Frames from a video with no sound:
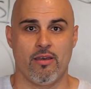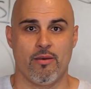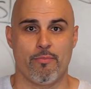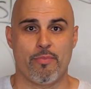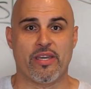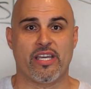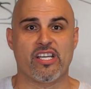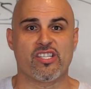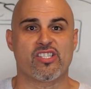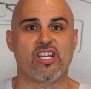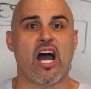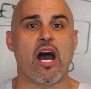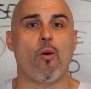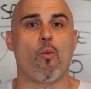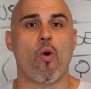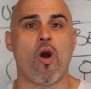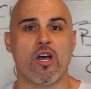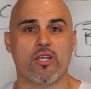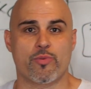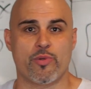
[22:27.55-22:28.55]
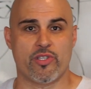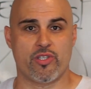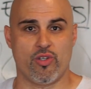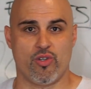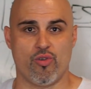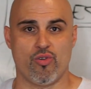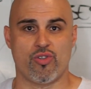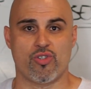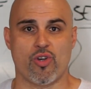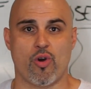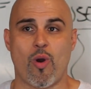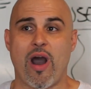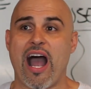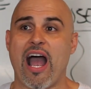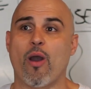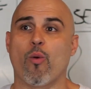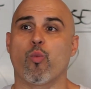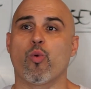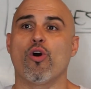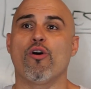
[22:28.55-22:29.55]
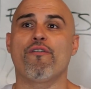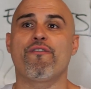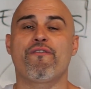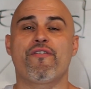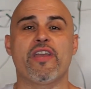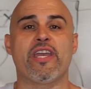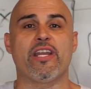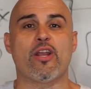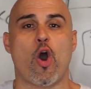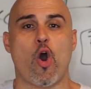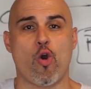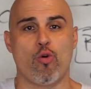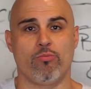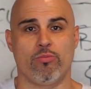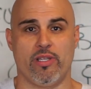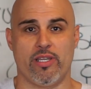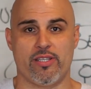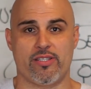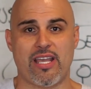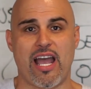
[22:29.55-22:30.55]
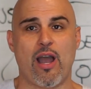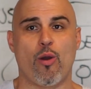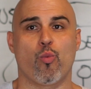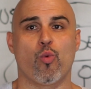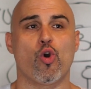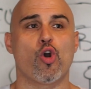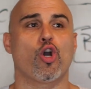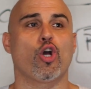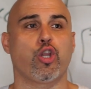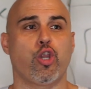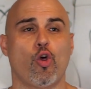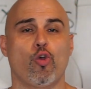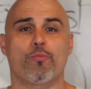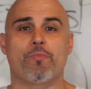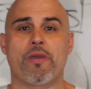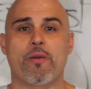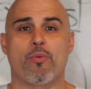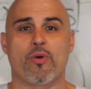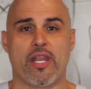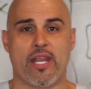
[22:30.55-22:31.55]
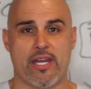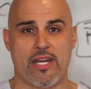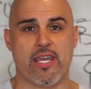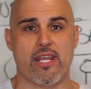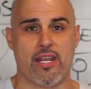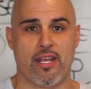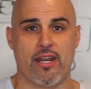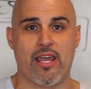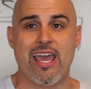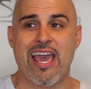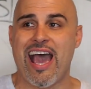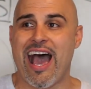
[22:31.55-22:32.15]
because God wants me to do so. I will feed homeless. I will clothe people that need it.